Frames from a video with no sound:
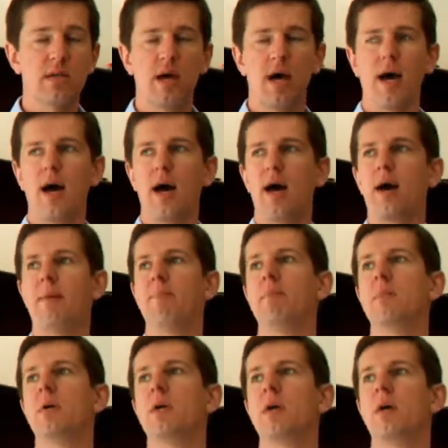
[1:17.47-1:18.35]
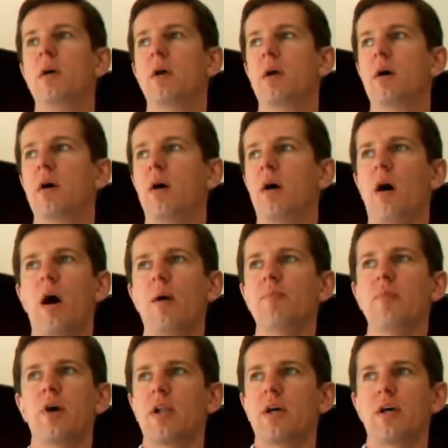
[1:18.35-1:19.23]
I'm
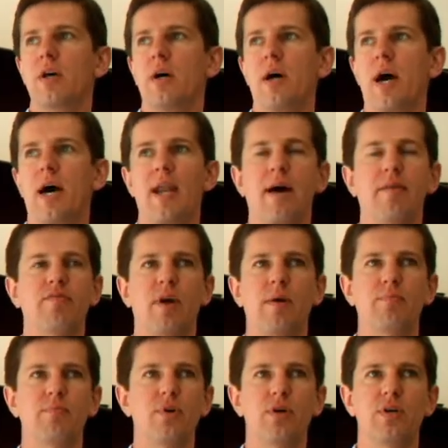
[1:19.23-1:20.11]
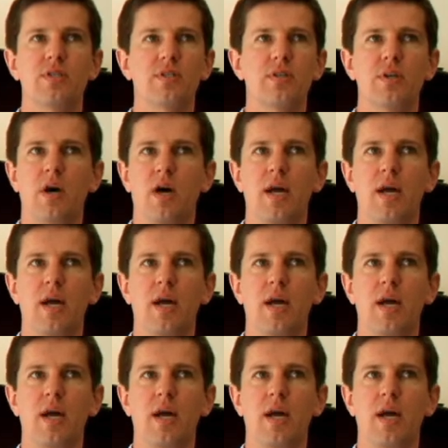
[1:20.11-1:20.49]
not an upfront person.